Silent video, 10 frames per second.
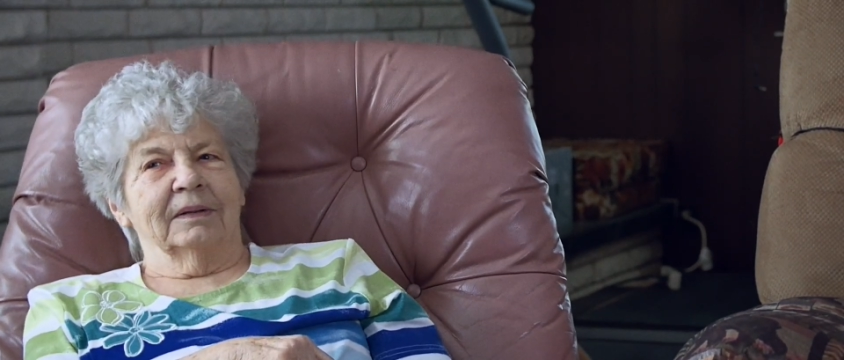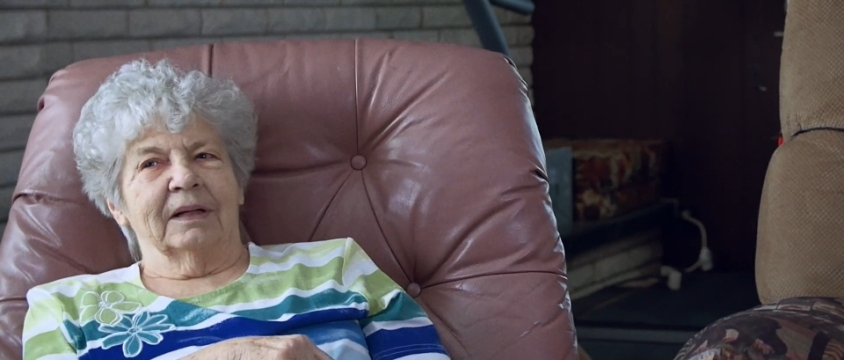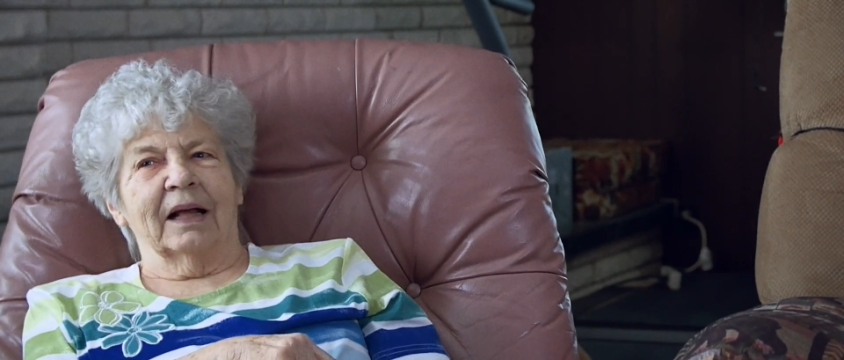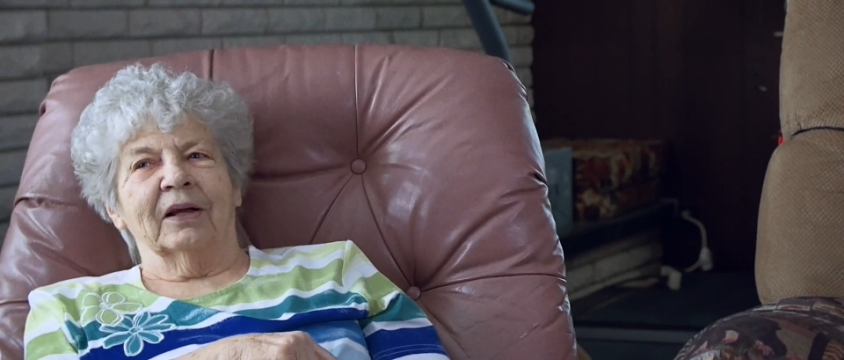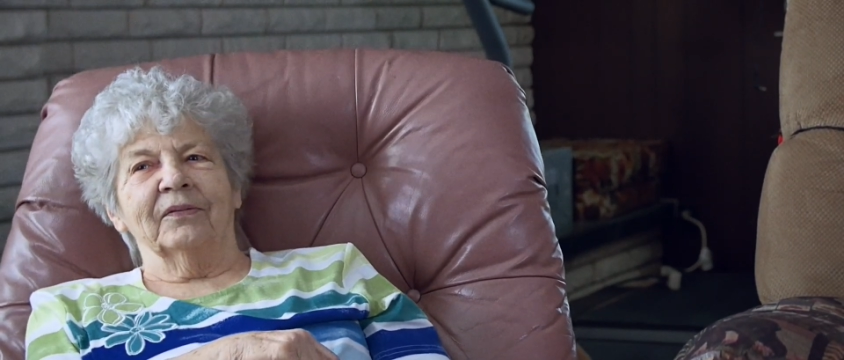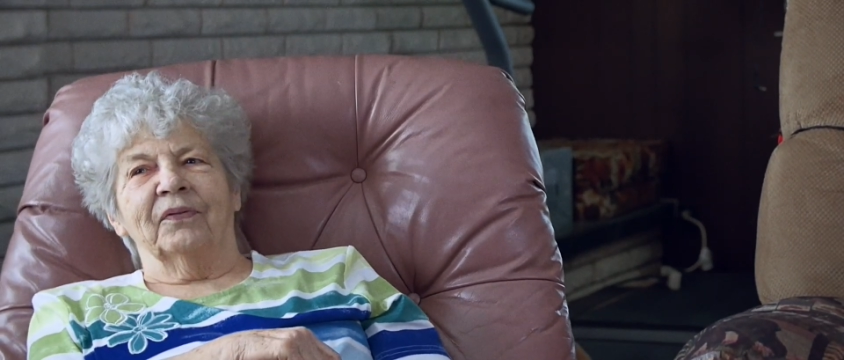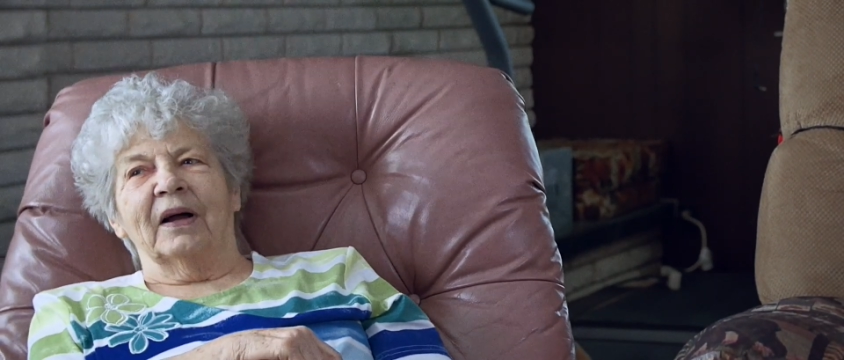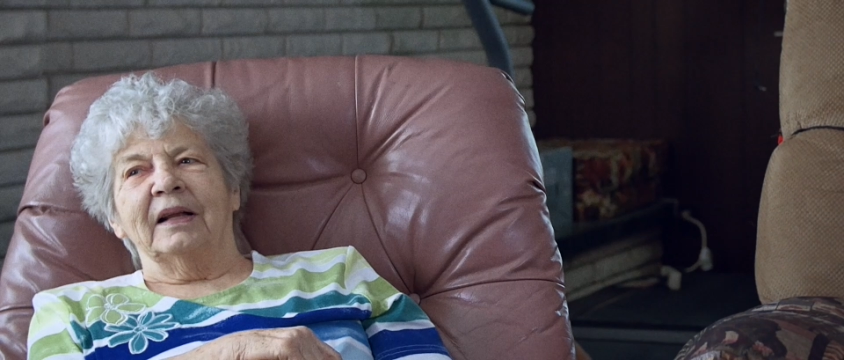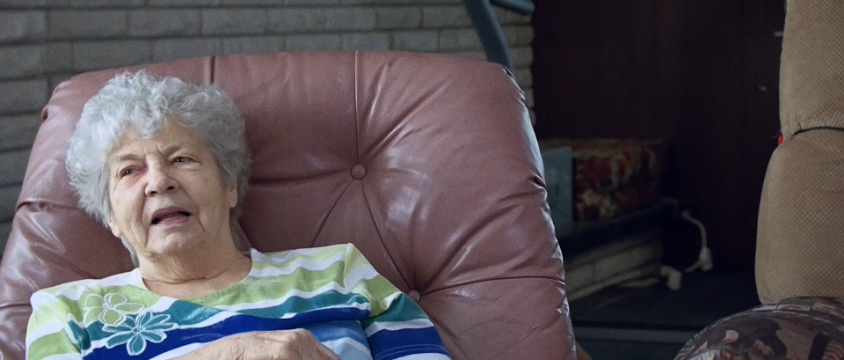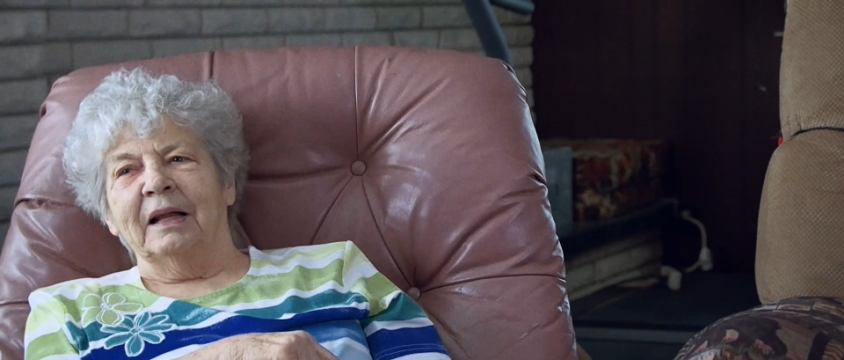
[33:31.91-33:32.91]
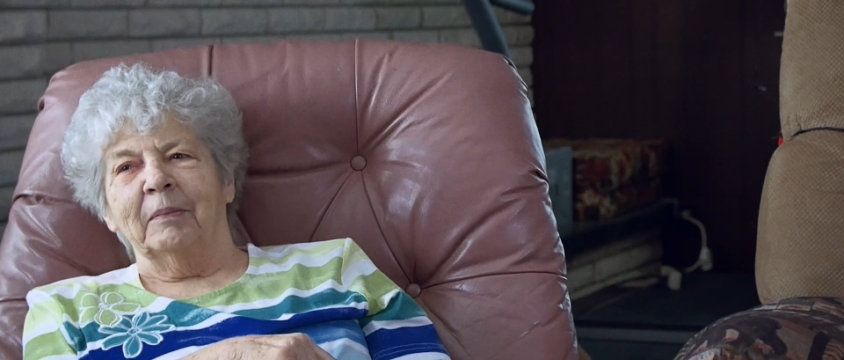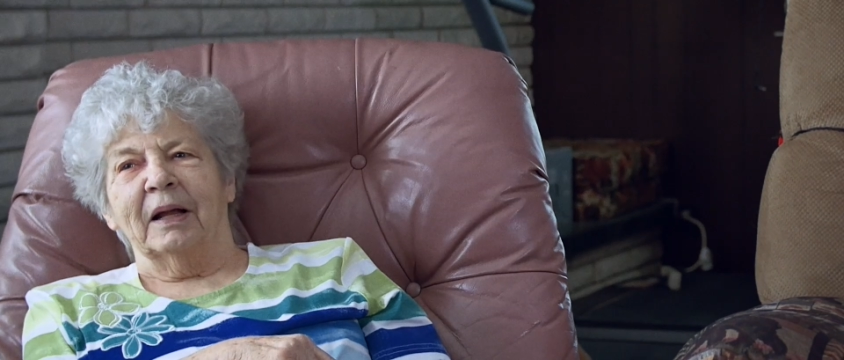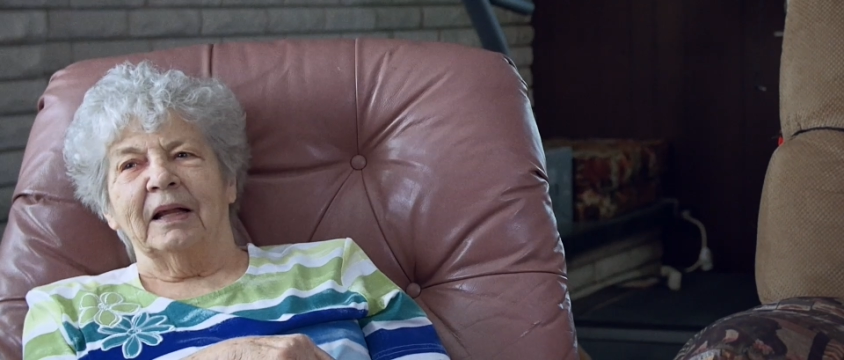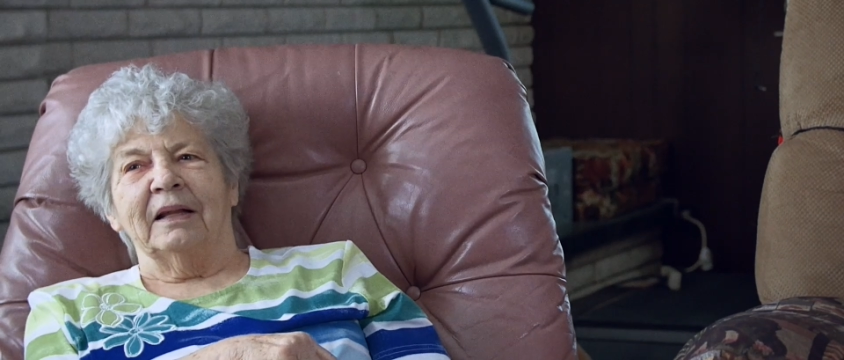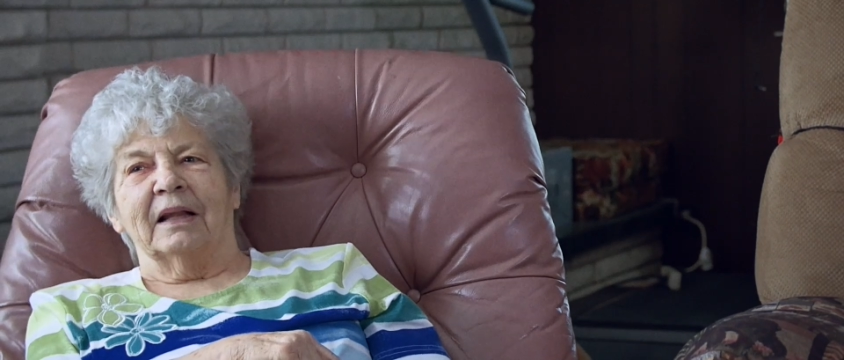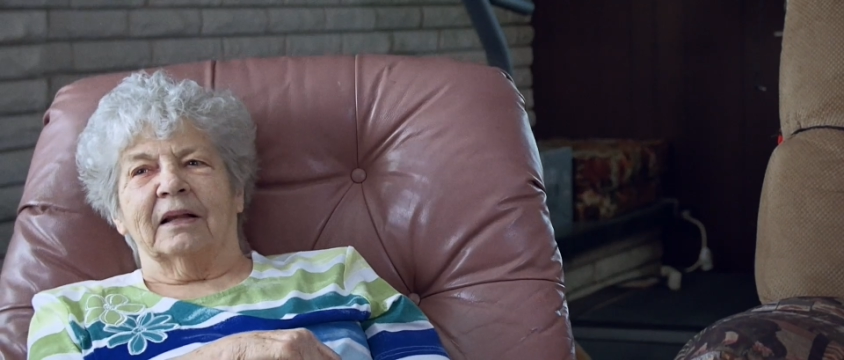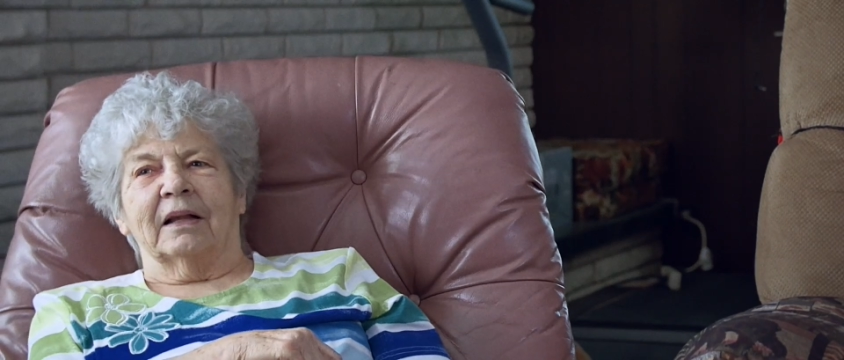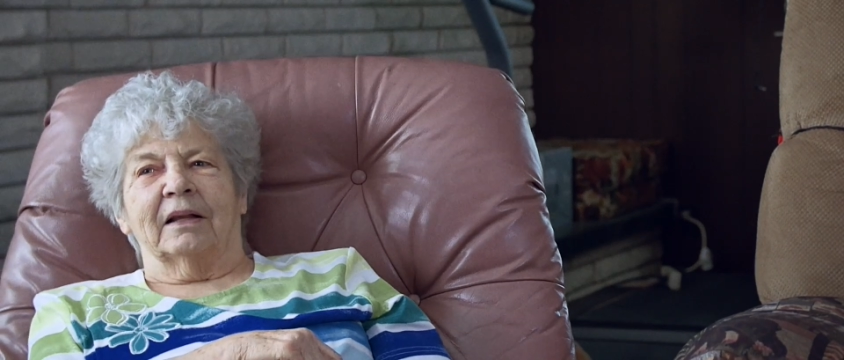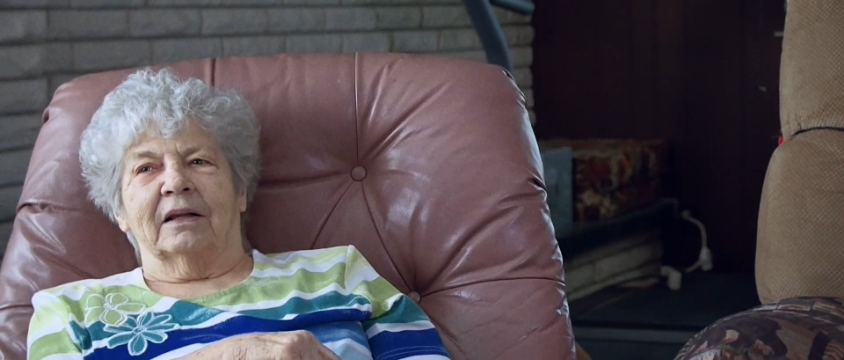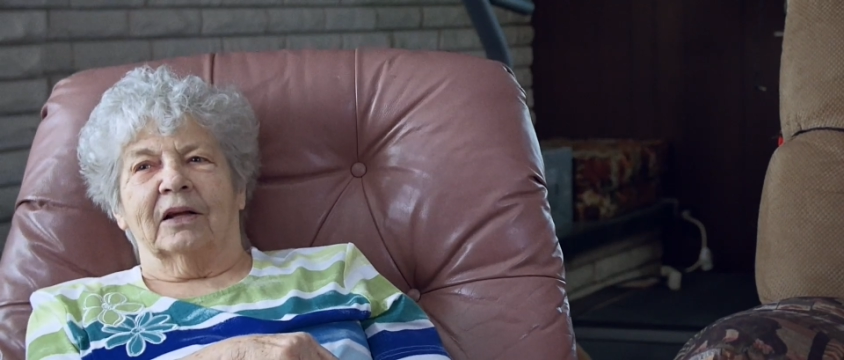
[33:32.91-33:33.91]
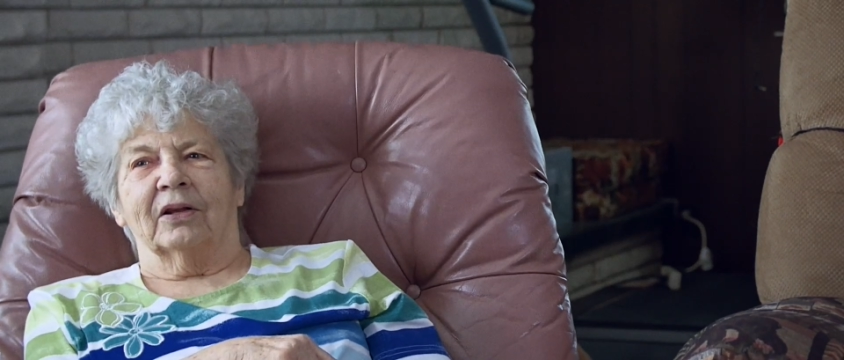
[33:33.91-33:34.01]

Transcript: and I couldn't find anybody that